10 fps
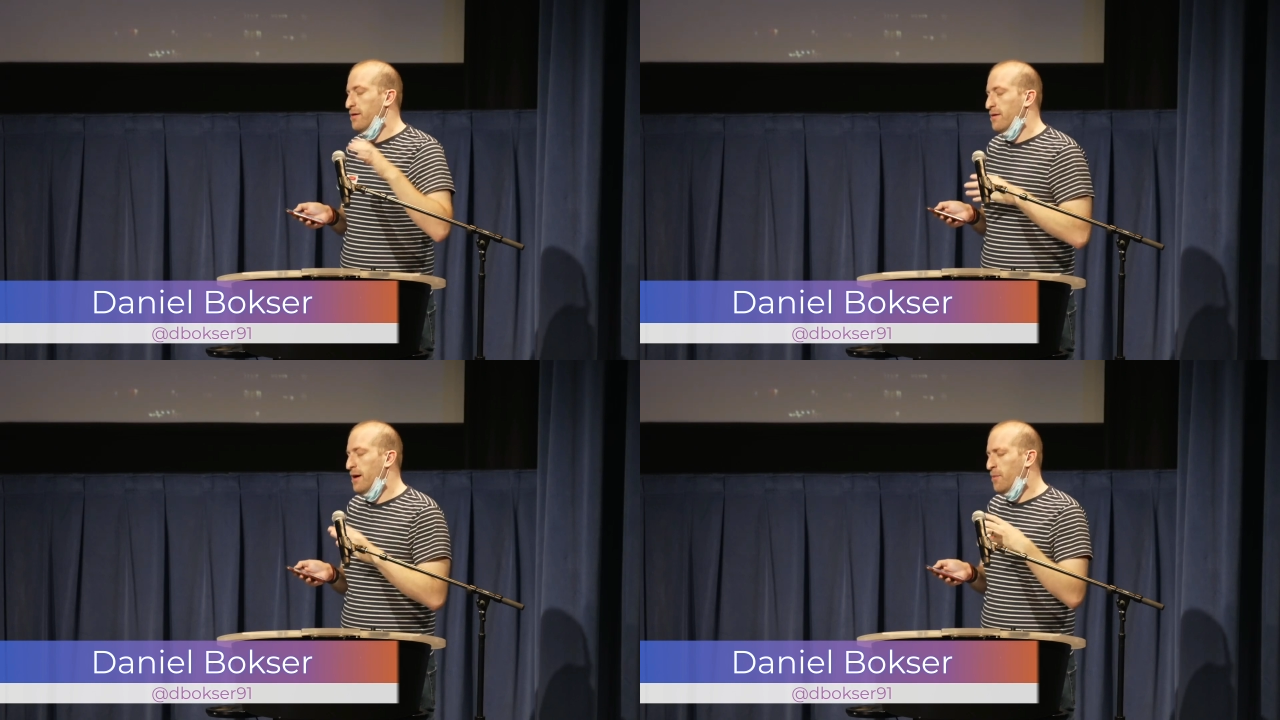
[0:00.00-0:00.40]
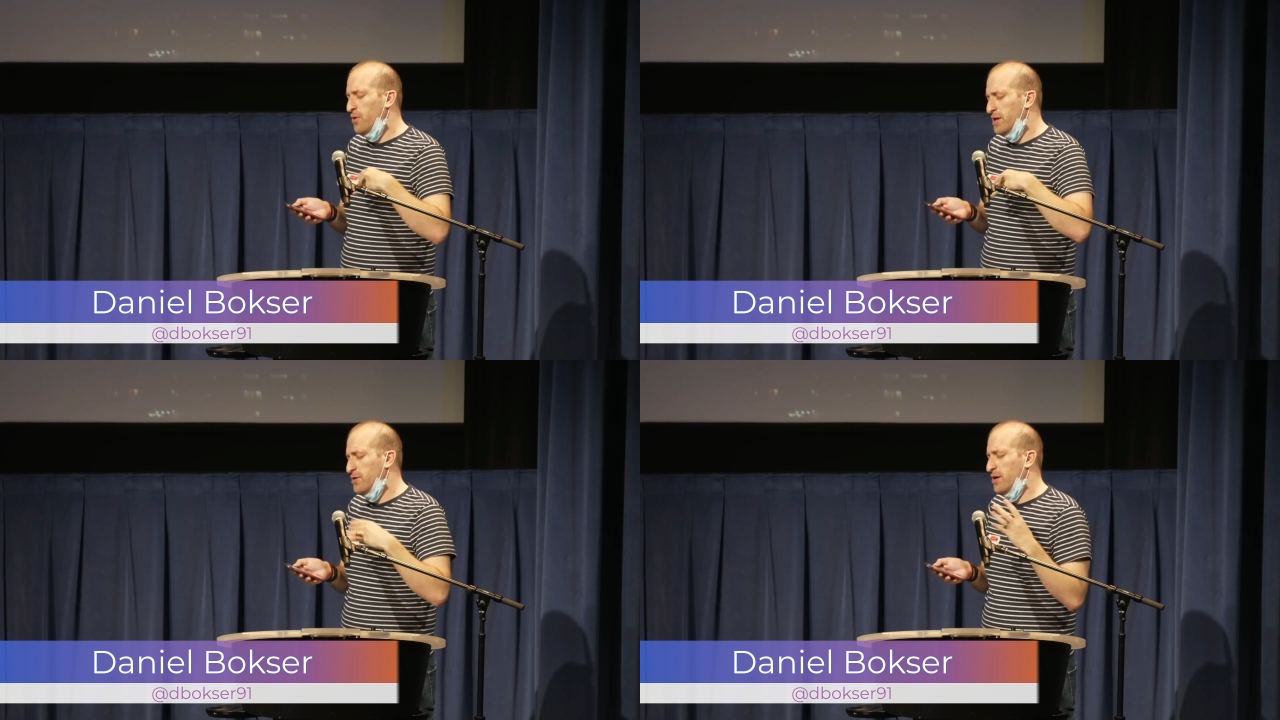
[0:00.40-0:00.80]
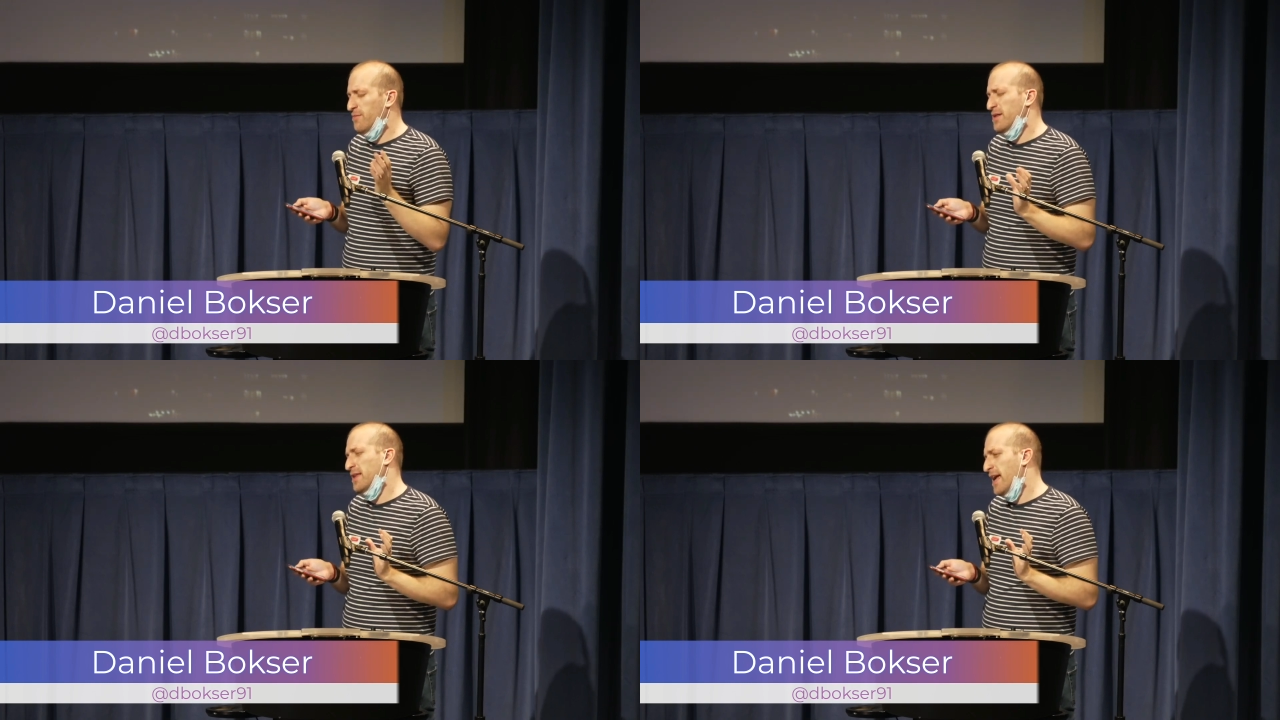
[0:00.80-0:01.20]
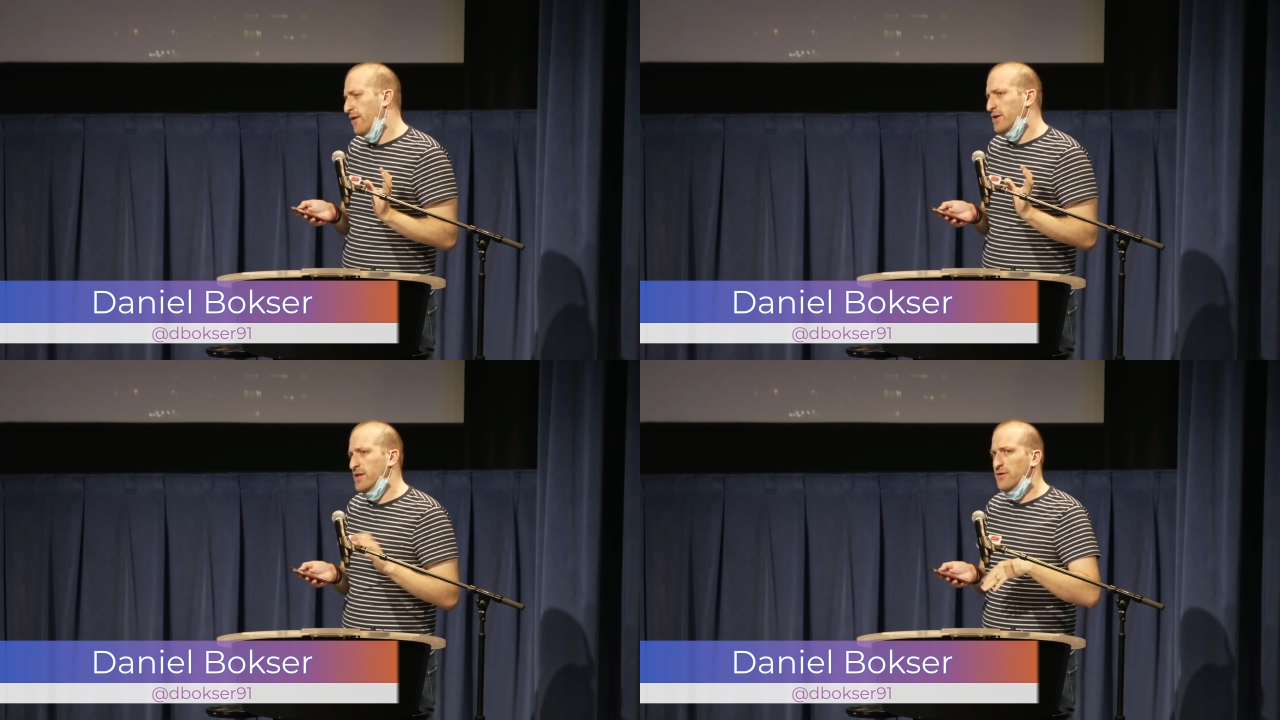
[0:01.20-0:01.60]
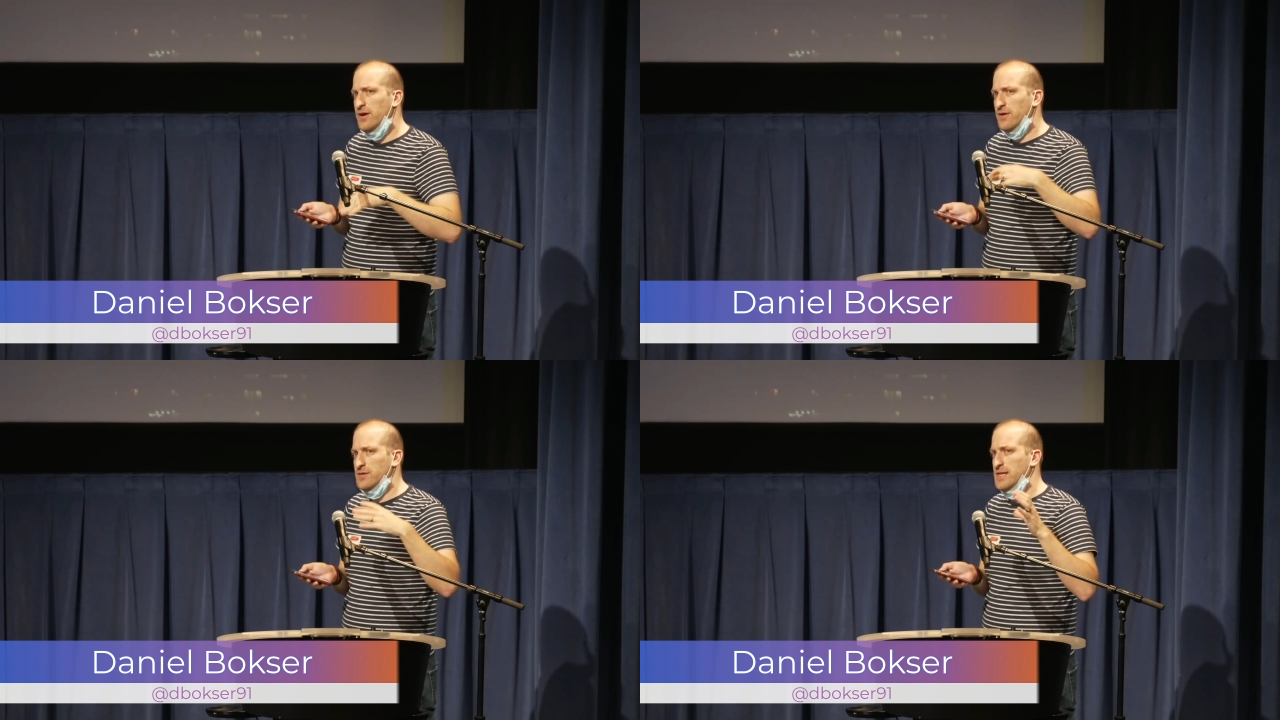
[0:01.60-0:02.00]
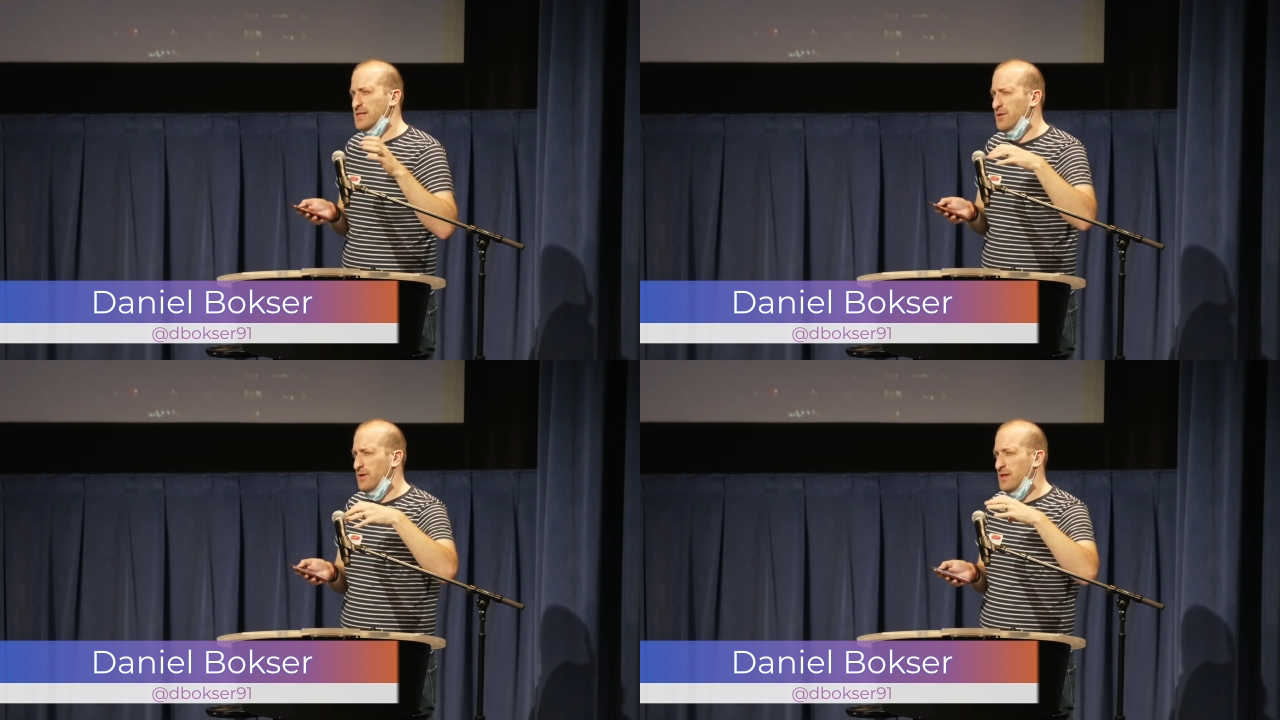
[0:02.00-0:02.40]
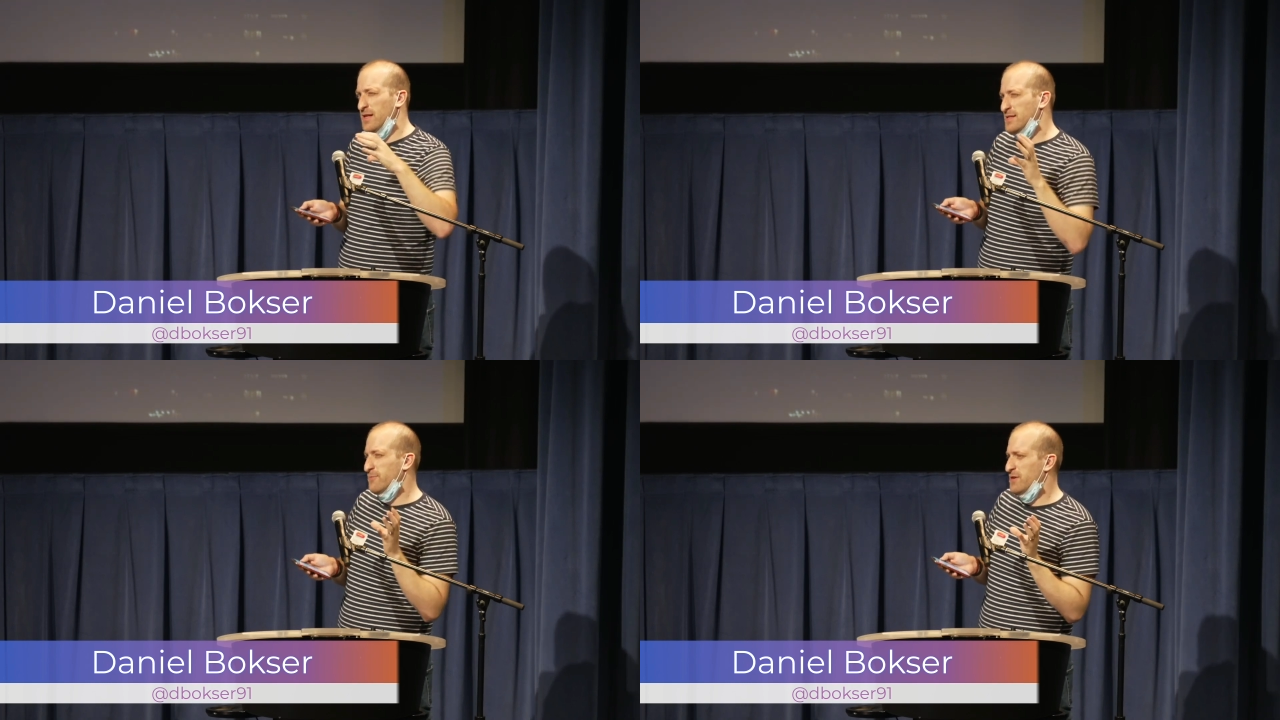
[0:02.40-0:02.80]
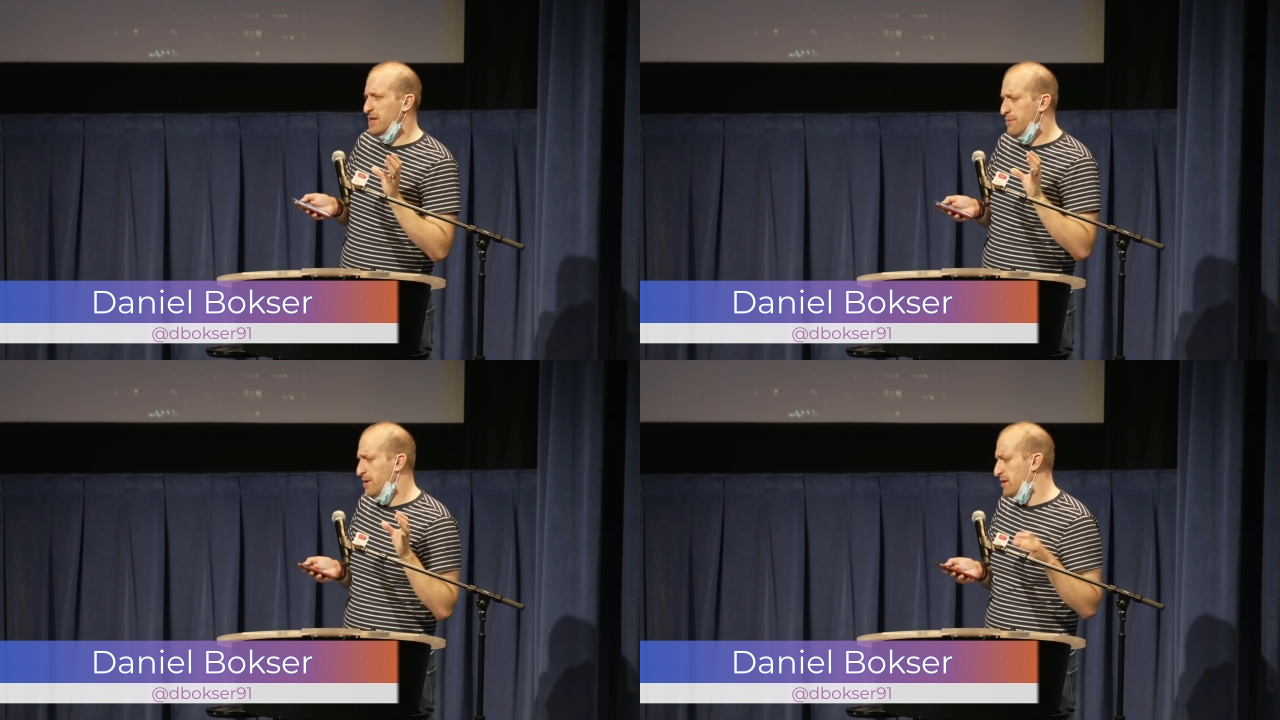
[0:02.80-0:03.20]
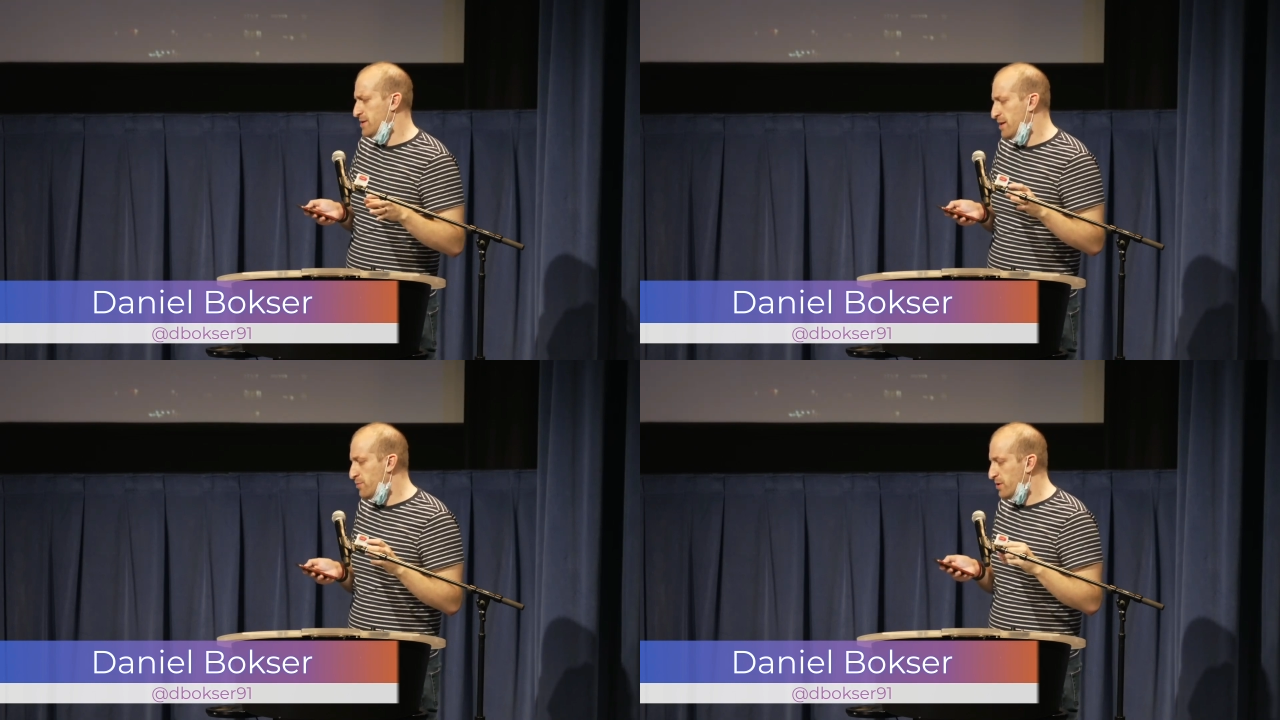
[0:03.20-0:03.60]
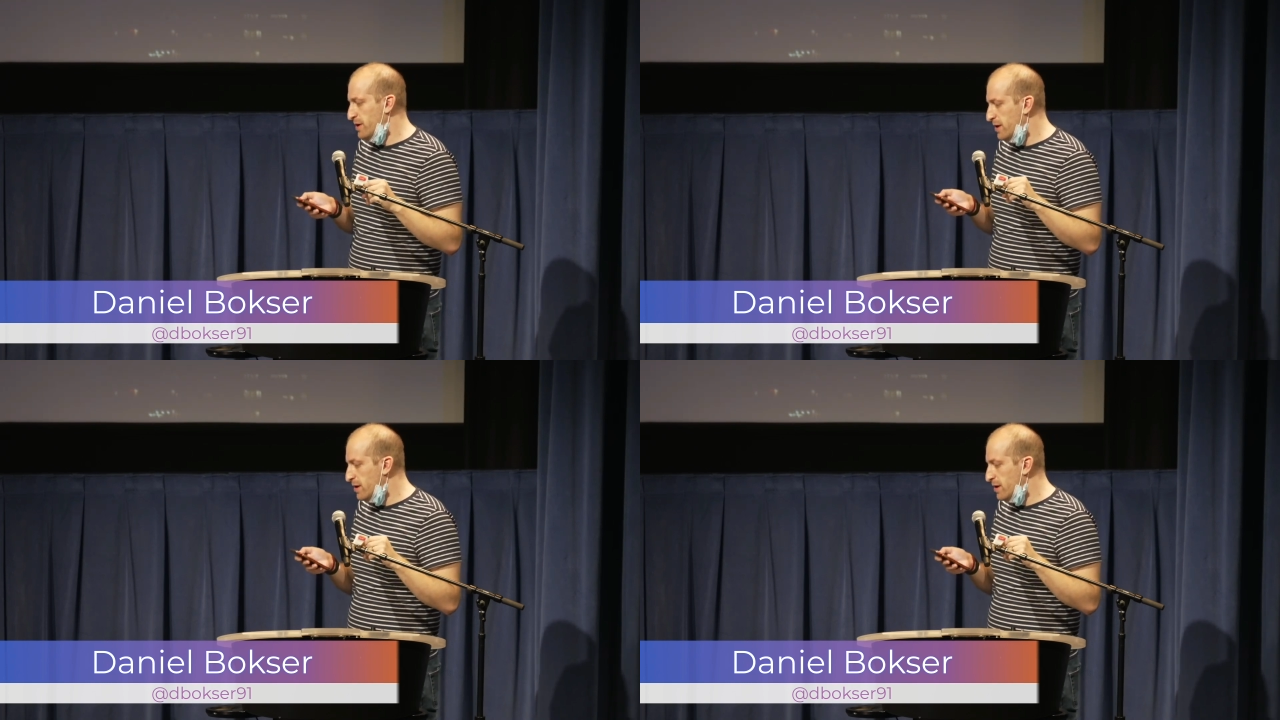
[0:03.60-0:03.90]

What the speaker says: I'm only talking about the calculator here because that's the only thing that's really compiled separately.